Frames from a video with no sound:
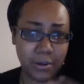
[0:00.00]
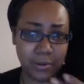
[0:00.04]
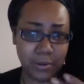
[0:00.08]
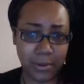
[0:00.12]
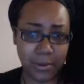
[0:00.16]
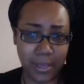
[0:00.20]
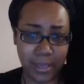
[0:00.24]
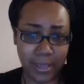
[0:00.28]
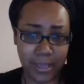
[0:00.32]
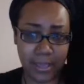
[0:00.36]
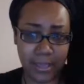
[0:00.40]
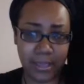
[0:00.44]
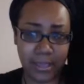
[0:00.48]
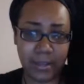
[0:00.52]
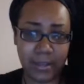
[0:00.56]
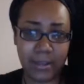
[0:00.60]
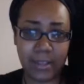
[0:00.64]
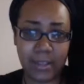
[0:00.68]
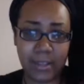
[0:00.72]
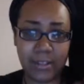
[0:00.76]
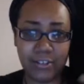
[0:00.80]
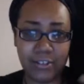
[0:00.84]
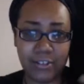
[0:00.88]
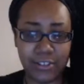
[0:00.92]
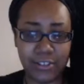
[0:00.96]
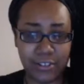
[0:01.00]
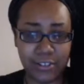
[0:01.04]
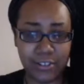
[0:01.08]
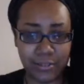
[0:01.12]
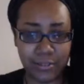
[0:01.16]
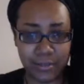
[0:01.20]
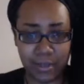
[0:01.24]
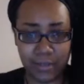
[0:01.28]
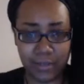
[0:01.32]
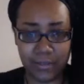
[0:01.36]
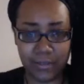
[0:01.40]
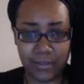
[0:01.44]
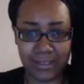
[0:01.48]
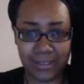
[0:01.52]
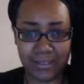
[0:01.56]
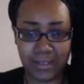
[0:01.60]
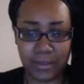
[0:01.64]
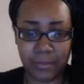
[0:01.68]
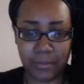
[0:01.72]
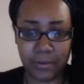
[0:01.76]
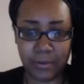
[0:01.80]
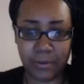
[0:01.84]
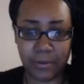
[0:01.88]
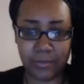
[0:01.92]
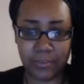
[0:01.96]
I would go ahead and just give an
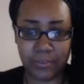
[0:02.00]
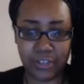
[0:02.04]
example